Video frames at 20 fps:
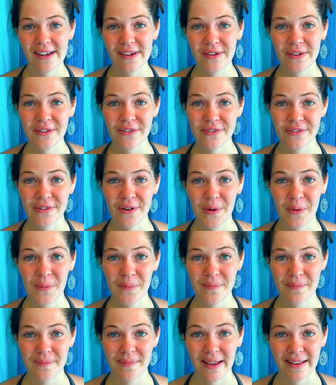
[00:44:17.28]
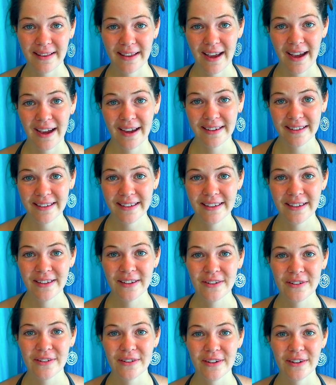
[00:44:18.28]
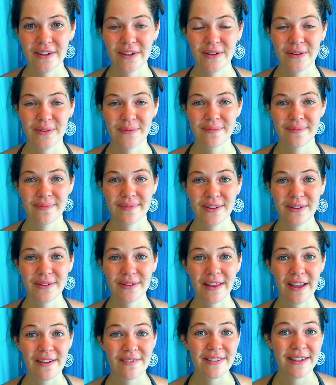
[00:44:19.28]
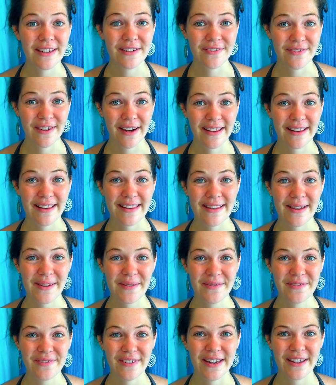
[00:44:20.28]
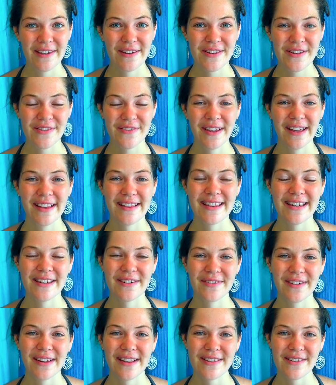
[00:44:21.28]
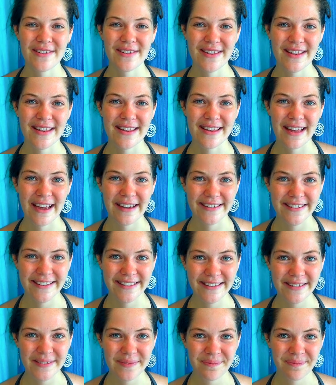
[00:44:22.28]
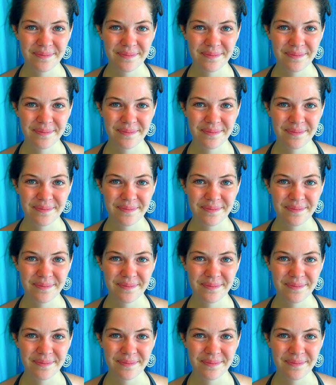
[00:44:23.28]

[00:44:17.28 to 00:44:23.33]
learned from Matt Kahn, you'll definitely find some videos of his in the resources section,